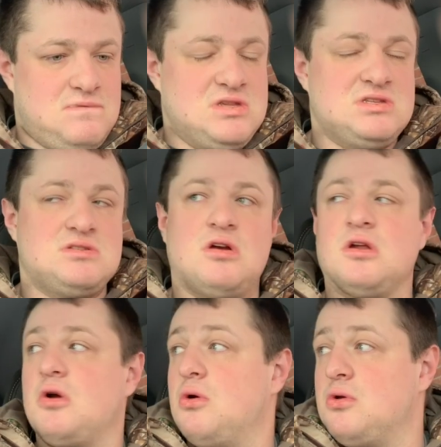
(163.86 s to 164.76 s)
This is
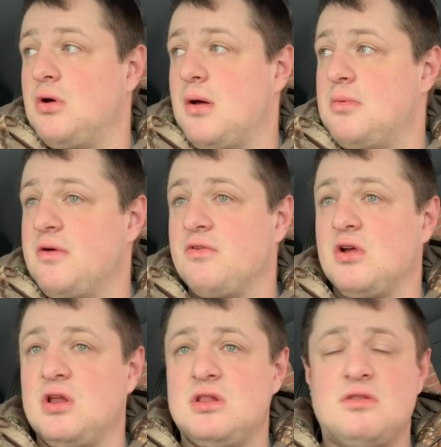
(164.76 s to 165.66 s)
already going to, I'm never
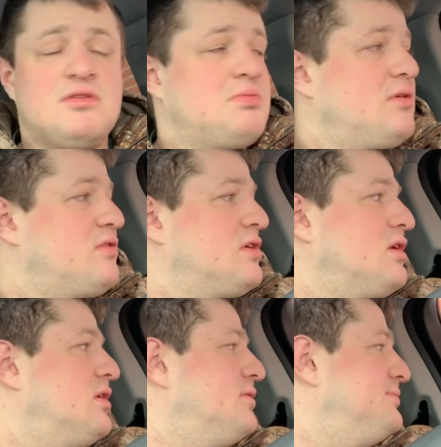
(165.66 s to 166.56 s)
gonna eat this place
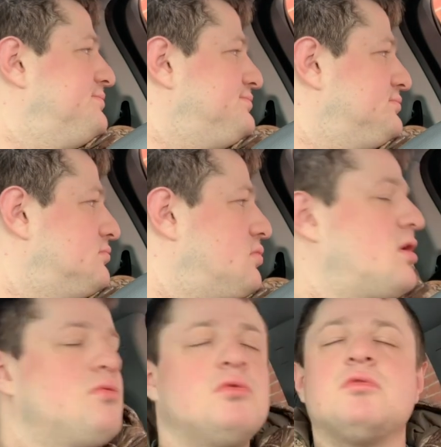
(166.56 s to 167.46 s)
again.
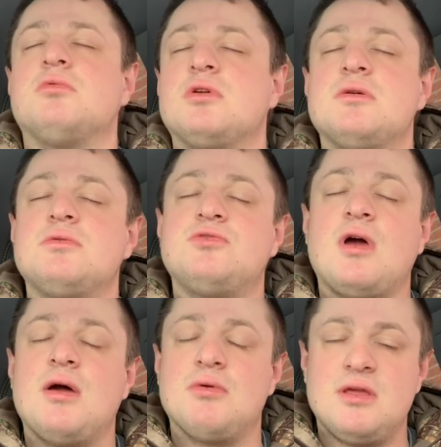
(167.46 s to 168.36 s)
But we'll, we'll give it a
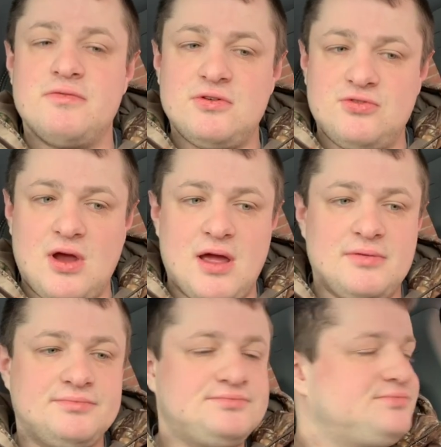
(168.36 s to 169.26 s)
try, we'll give it a try.
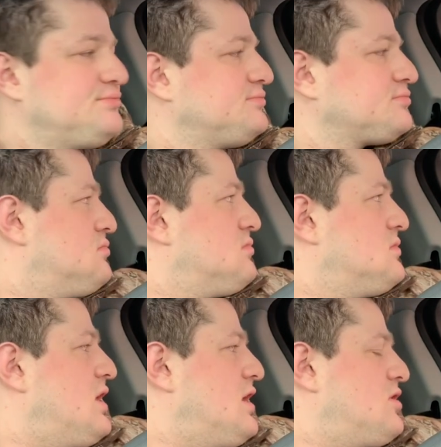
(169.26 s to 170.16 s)

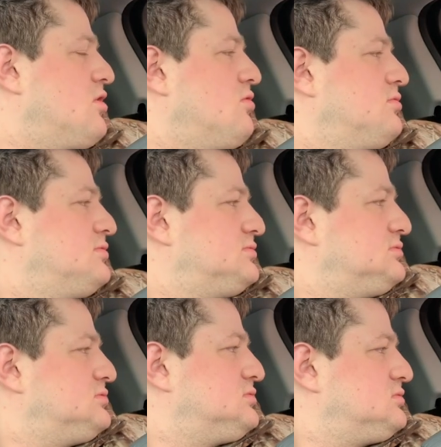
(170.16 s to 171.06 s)
Thank you.
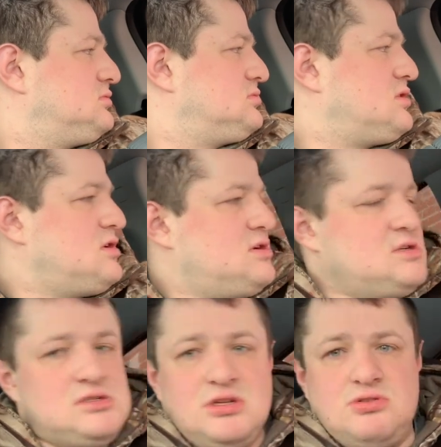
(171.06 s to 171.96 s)

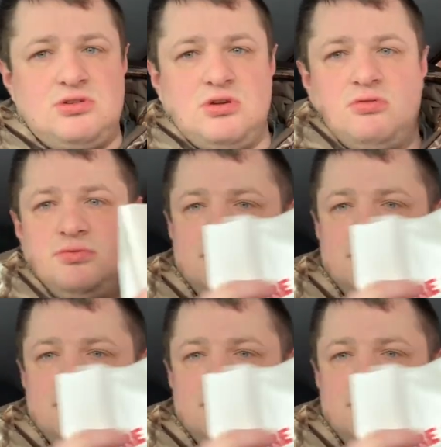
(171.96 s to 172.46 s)
You too.